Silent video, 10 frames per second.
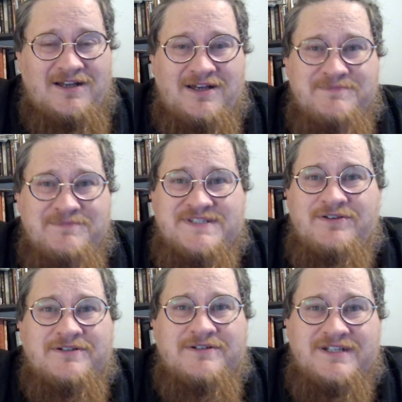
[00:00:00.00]

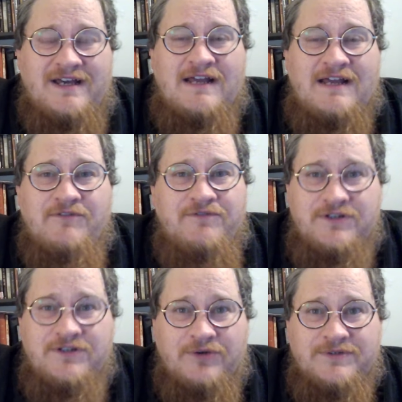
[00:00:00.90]
Absurd to not have a
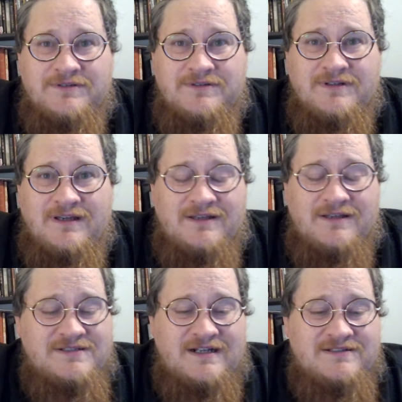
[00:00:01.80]
footnote,
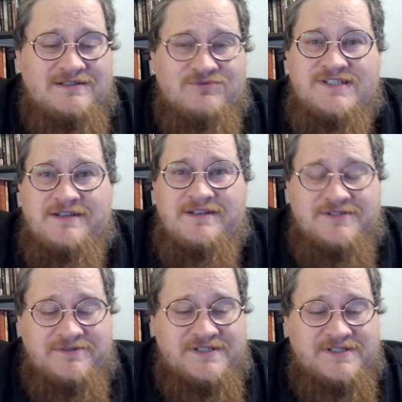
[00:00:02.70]
to not cite your
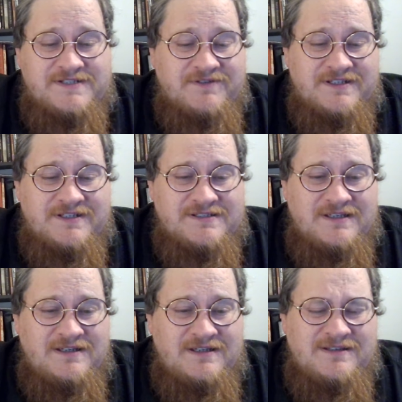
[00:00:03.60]
sources for this.
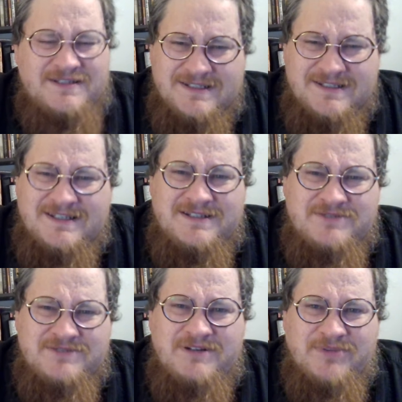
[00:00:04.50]
This is a
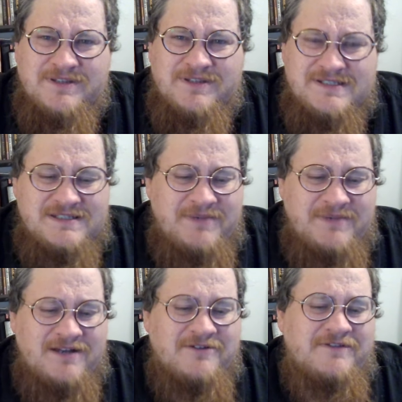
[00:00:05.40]
history book. This is a
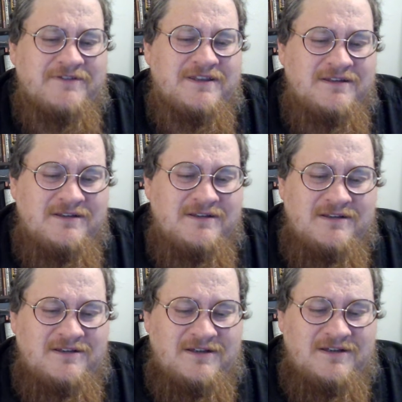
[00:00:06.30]
biography.
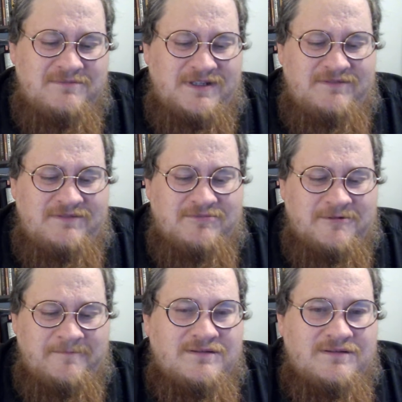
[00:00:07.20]

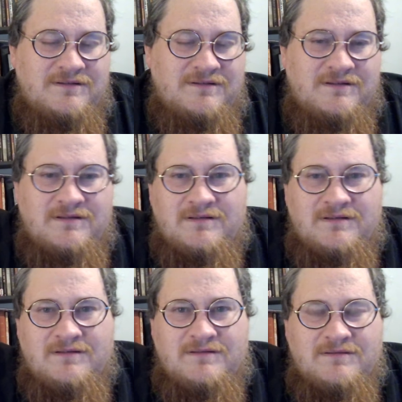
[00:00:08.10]
Unbelievable.
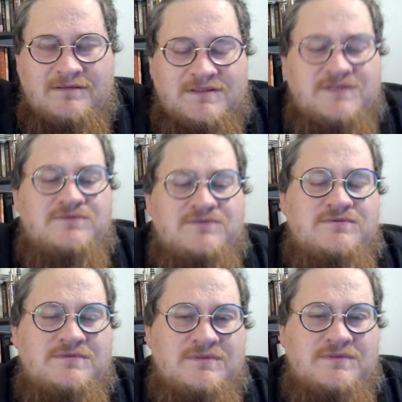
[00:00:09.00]

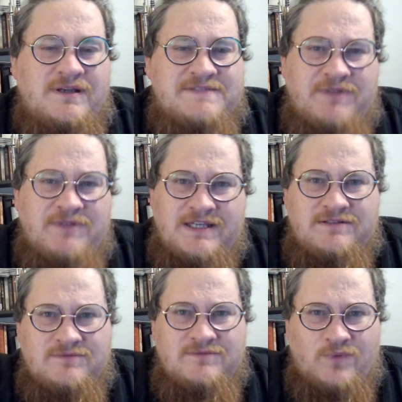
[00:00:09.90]
To
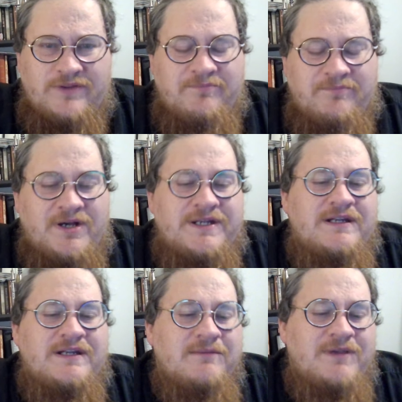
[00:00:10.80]
explain where the Bonney
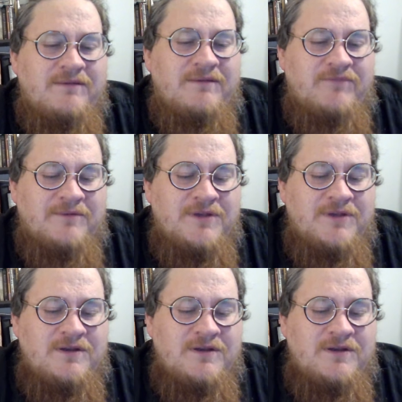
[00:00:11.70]
name came from,